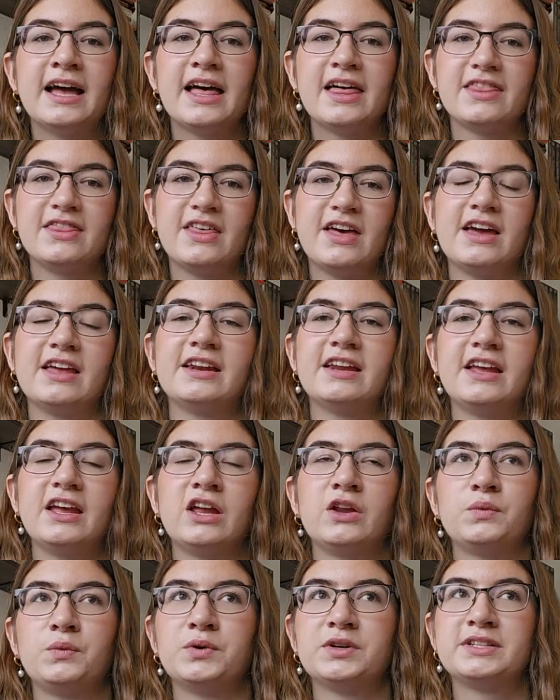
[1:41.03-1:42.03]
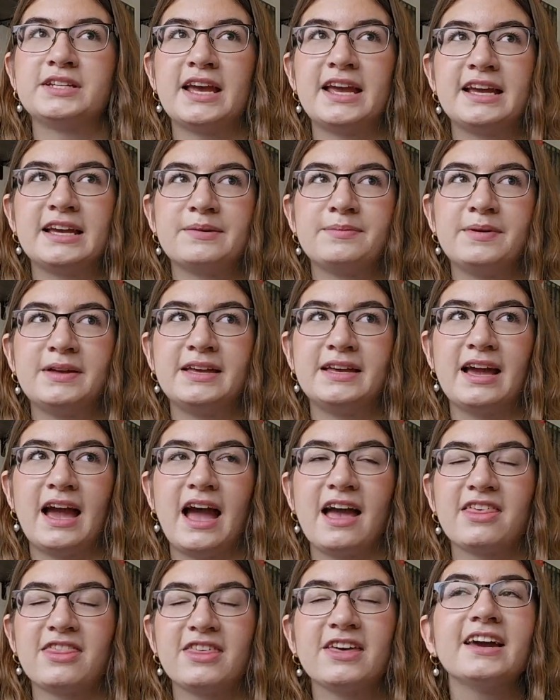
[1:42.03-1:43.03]
then it would take me, I
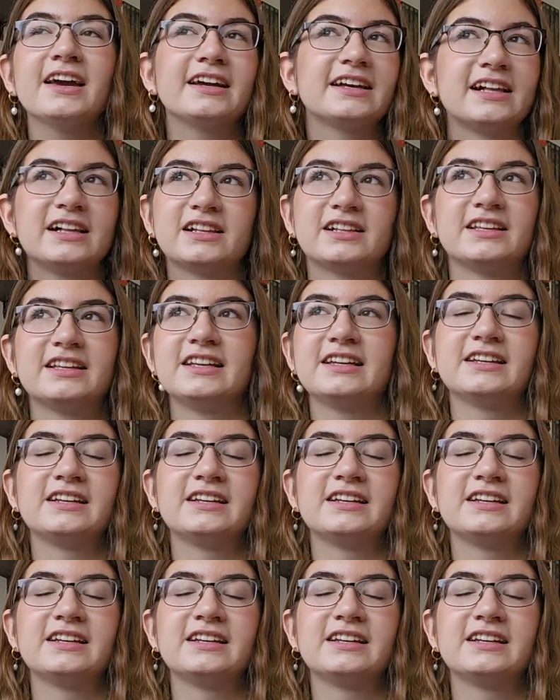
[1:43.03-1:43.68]
think I calculated,